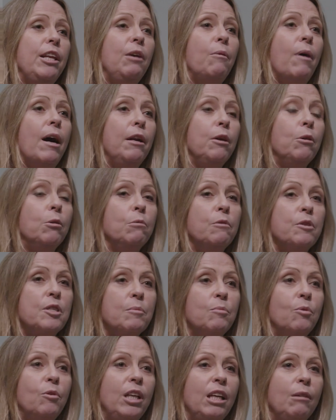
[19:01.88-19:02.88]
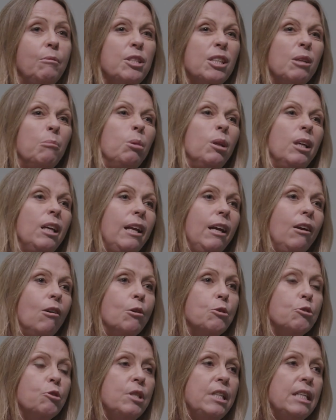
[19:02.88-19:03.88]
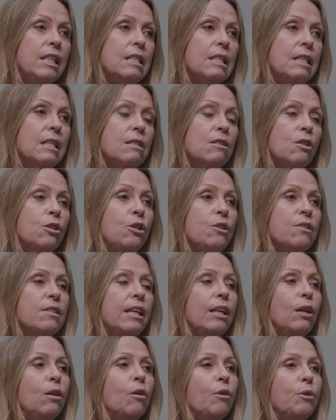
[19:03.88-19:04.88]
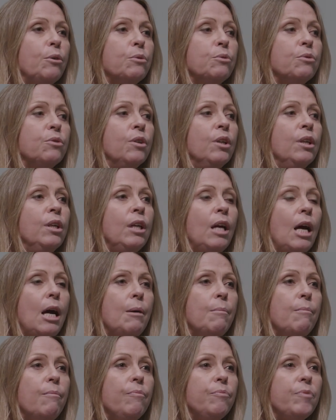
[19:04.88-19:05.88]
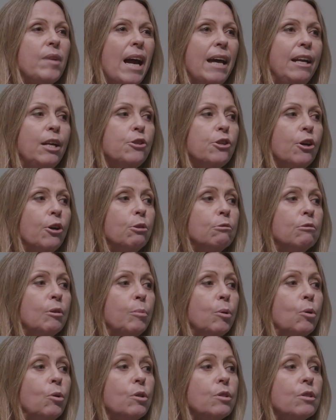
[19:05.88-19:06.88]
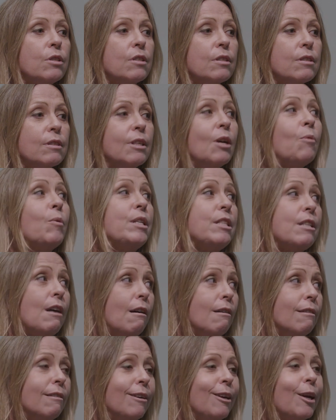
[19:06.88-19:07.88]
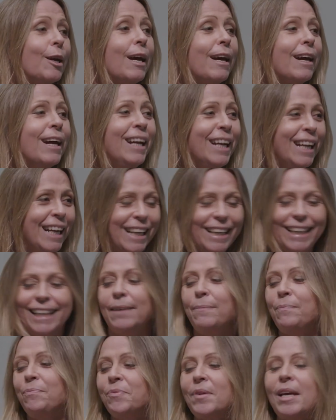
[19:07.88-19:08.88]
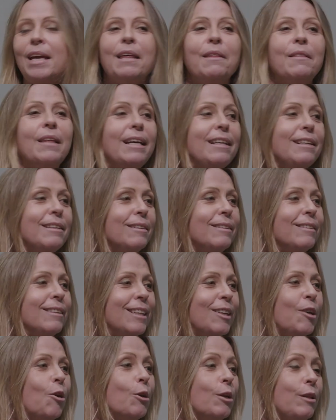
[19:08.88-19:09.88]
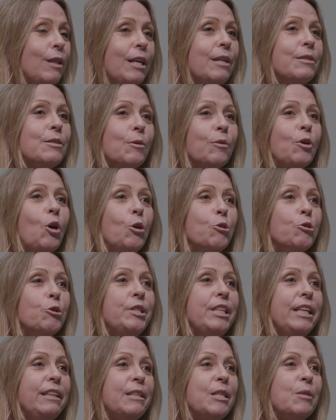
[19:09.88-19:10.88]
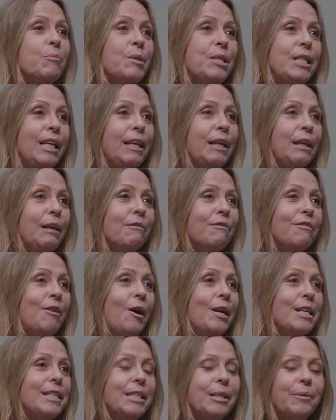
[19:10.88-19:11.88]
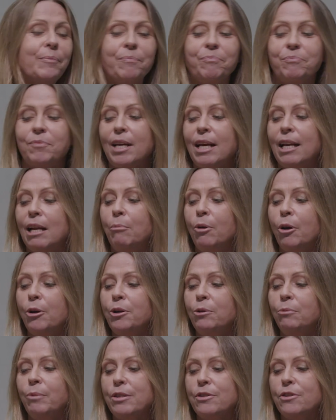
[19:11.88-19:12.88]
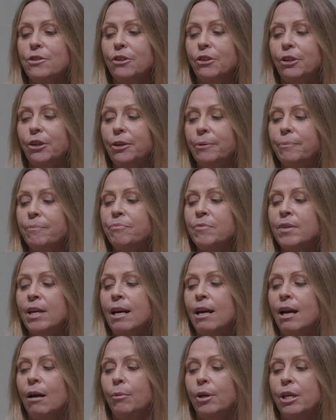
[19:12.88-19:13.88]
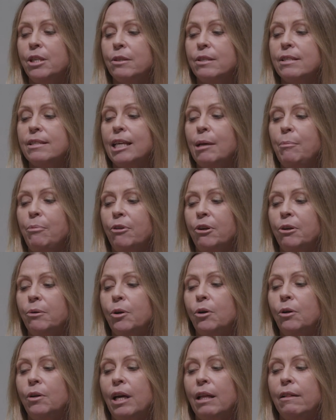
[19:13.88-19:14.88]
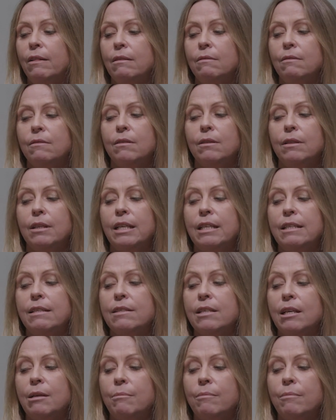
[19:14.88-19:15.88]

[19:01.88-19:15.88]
new article this morning which completely contradicts this, and you see a lot of anecdotal reports, we're done, okay, that contradict this particular finding. And I'm going to whiz through, I'm going to skip through these